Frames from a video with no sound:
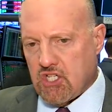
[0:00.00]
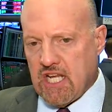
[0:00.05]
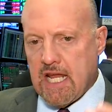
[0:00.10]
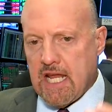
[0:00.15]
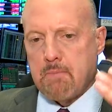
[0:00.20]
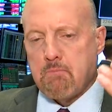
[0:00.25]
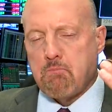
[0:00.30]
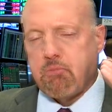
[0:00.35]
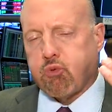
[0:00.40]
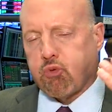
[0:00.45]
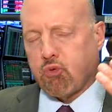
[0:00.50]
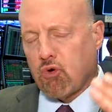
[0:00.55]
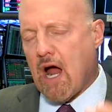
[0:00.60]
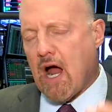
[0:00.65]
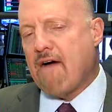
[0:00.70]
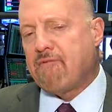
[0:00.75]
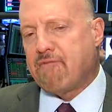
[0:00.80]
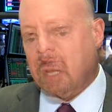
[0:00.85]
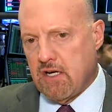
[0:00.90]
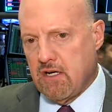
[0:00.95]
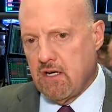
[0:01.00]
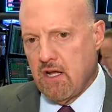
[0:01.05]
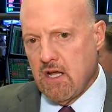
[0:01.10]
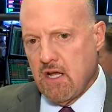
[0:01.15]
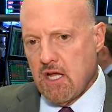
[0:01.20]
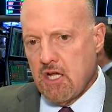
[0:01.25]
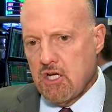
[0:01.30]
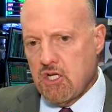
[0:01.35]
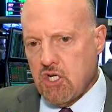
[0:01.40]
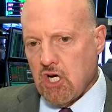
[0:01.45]
in profit
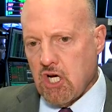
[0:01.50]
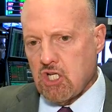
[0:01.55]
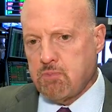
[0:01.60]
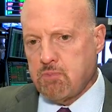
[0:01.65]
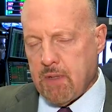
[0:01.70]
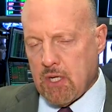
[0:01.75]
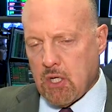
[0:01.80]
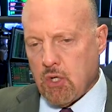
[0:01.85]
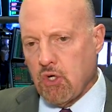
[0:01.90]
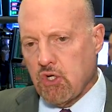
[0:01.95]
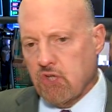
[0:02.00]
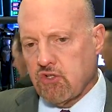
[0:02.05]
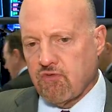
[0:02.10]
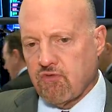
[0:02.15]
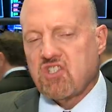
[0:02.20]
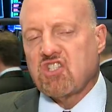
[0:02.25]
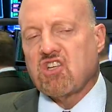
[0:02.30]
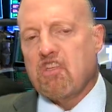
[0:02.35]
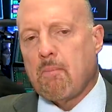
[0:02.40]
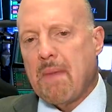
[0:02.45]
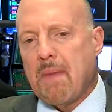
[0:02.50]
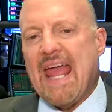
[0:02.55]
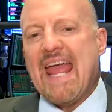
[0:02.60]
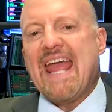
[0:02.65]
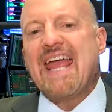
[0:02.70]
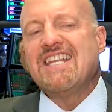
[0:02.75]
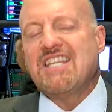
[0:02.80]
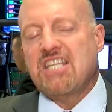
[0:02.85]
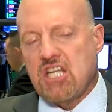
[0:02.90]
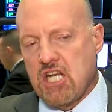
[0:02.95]
just because of some
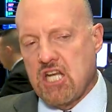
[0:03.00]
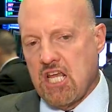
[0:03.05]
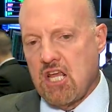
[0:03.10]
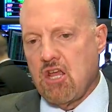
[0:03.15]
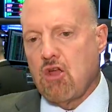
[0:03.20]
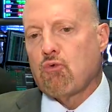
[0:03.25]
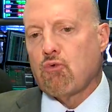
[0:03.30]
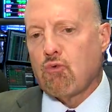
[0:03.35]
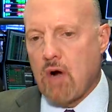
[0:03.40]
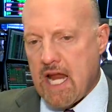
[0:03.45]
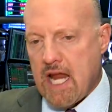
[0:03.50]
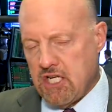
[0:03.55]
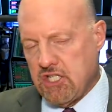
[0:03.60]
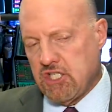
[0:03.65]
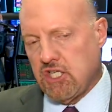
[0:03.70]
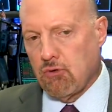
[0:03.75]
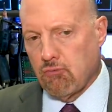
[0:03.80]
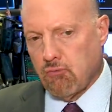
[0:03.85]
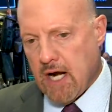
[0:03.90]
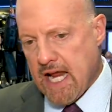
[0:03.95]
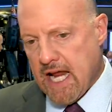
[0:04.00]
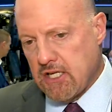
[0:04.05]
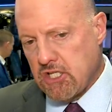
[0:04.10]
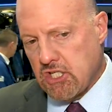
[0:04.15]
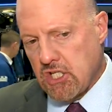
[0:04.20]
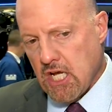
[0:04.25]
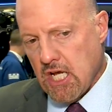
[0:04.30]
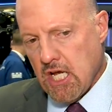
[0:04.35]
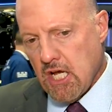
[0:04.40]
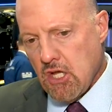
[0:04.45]
entity raising
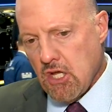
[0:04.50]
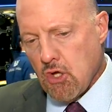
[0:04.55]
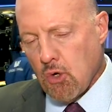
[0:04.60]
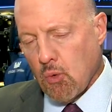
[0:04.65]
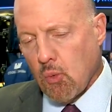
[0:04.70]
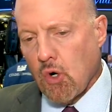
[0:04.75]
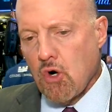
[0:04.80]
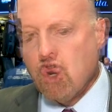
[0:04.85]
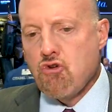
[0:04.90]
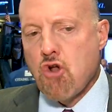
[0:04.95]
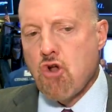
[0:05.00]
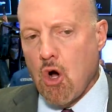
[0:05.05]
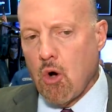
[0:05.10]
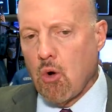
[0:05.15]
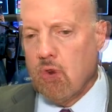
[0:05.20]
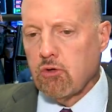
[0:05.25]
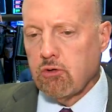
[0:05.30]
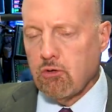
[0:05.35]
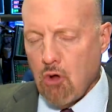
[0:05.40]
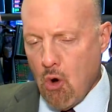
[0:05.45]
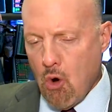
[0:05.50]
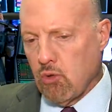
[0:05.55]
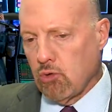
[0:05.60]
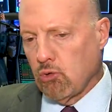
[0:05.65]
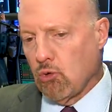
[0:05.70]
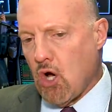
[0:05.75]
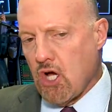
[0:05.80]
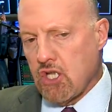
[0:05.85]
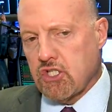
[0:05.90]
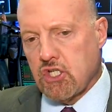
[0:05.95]
rates. There were no
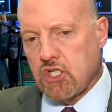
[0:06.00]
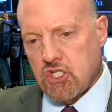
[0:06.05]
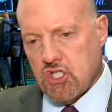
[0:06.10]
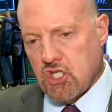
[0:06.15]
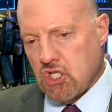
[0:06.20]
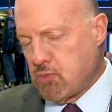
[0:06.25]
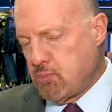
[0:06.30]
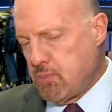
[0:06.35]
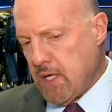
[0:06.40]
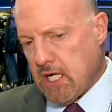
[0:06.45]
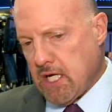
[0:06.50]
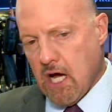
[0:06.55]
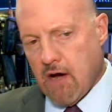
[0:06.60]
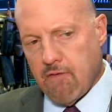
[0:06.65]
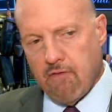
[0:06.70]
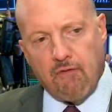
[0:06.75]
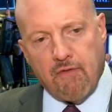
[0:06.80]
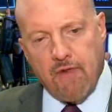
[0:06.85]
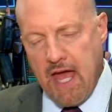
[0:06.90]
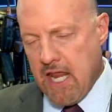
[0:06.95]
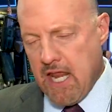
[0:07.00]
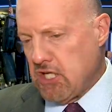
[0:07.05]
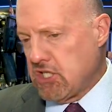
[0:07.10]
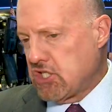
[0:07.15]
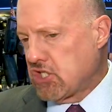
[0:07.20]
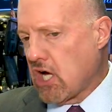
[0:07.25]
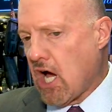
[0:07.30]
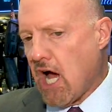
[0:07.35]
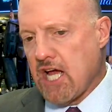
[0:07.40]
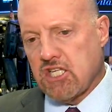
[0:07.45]
loan losses to speak of any
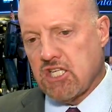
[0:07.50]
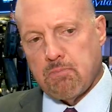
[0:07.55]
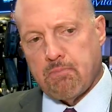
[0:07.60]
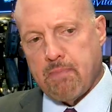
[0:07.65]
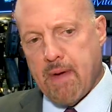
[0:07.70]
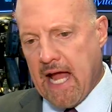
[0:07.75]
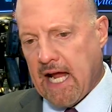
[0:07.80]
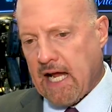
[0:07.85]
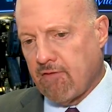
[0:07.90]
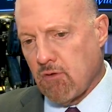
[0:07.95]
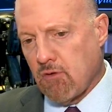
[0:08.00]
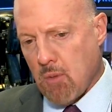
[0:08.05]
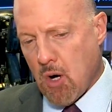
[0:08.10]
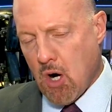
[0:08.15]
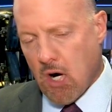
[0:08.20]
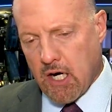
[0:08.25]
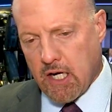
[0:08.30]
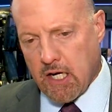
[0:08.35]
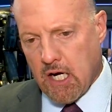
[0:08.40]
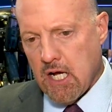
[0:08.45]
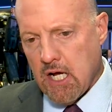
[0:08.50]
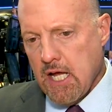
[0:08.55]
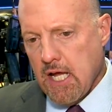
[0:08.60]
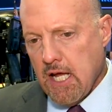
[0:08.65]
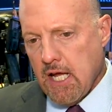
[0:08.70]
size in Bank of America.